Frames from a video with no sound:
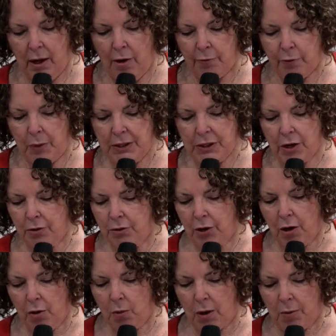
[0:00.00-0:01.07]
for we don't
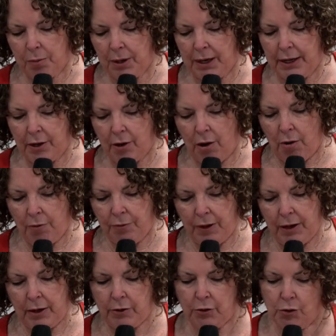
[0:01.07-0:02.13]
know what prayer to
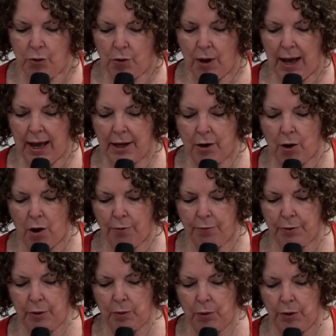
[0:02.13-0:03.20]
offer, nor how to
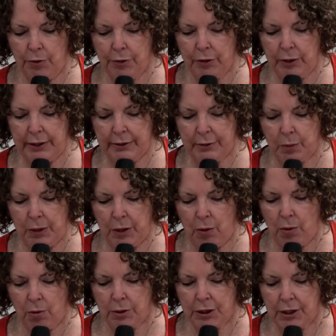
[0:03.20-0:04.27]
offer it worthily as we
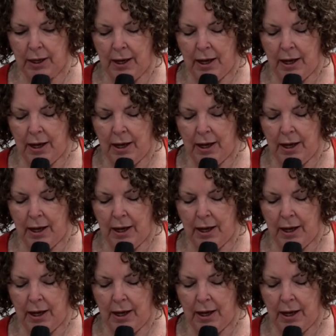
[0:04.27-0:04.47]
ought.